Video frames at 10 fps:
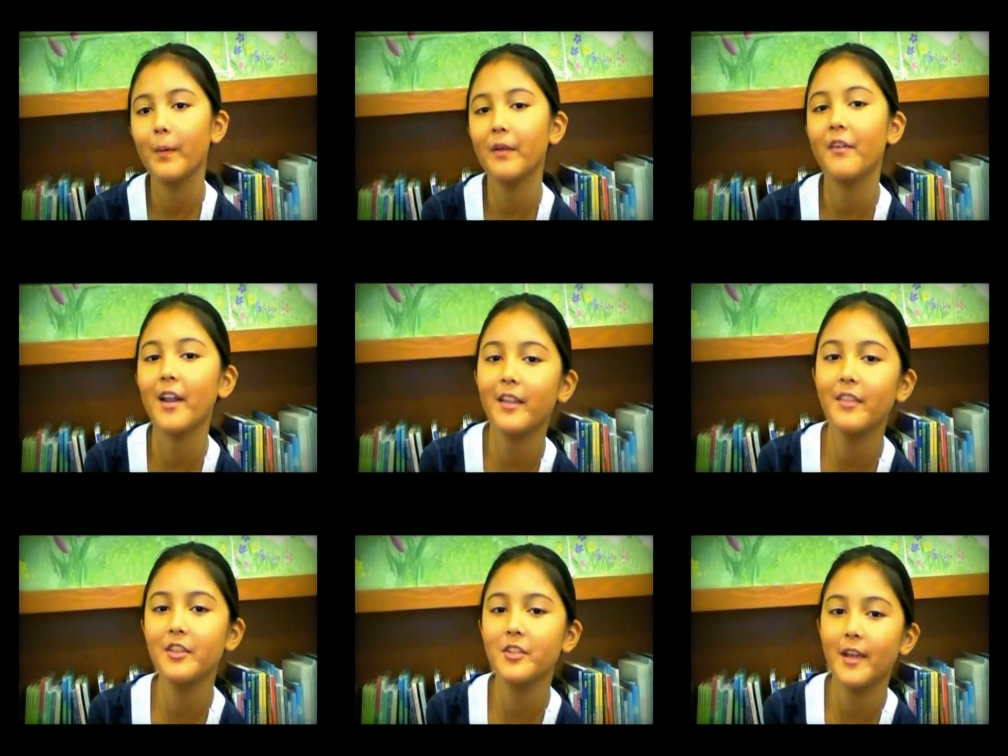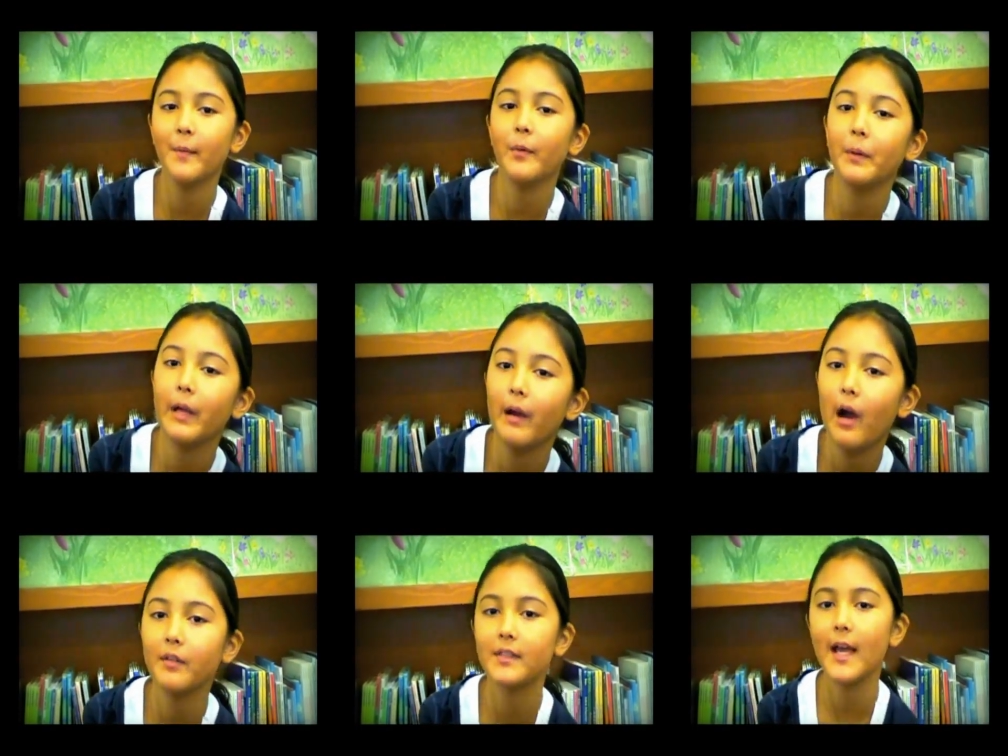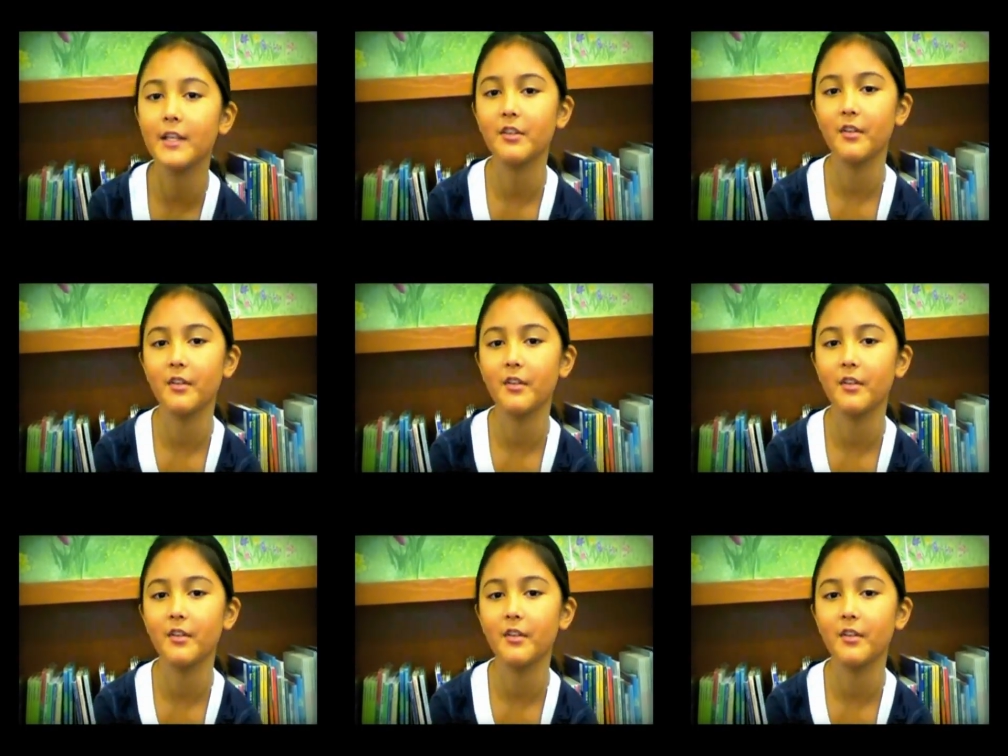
We run in the gym and we go outside to